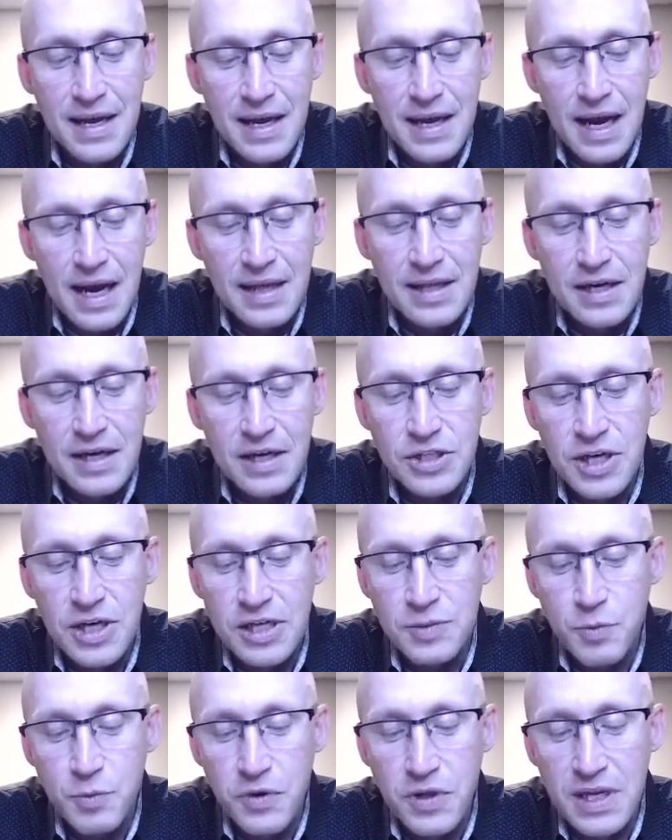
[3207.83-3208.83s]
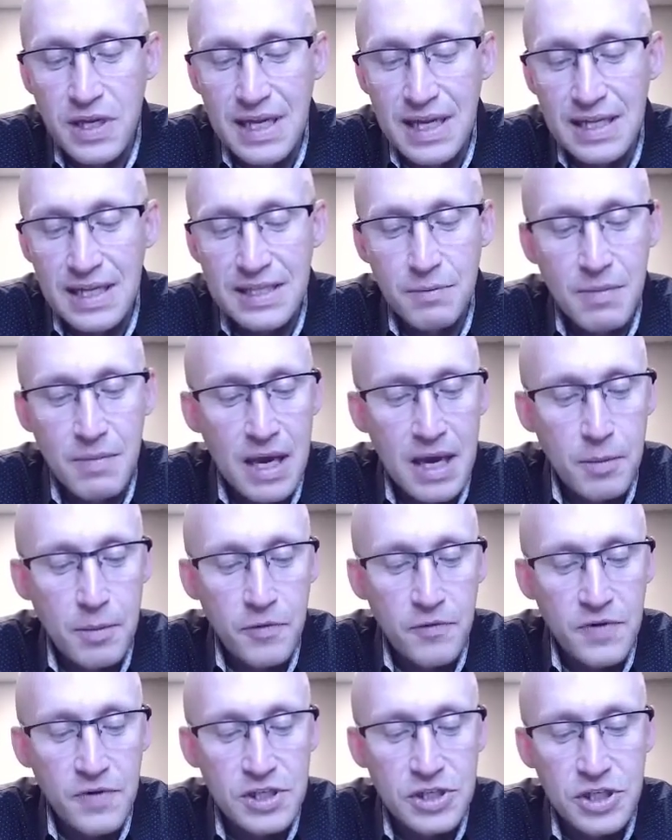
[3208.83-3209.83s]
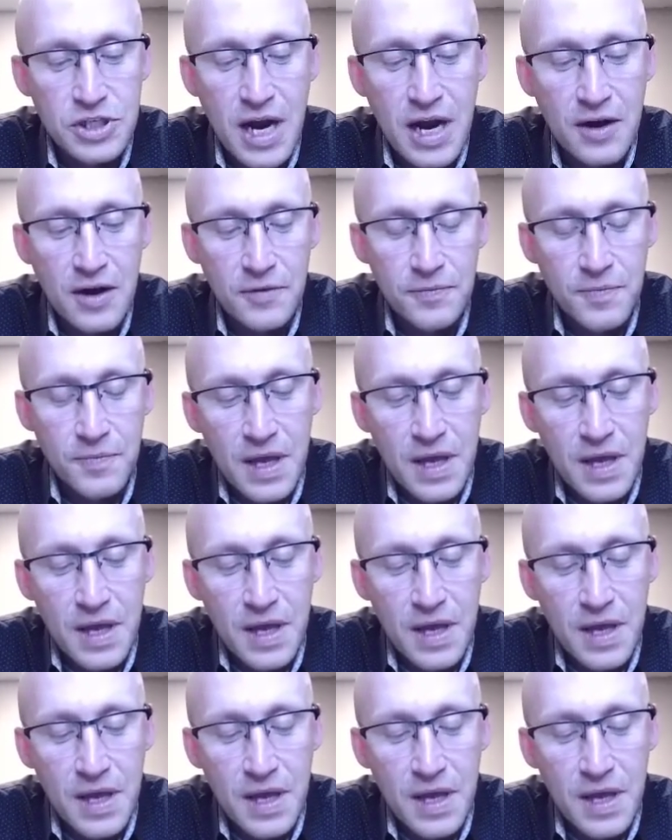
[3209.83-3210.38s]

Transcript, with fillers: and then adjust per the needs and makeup of each child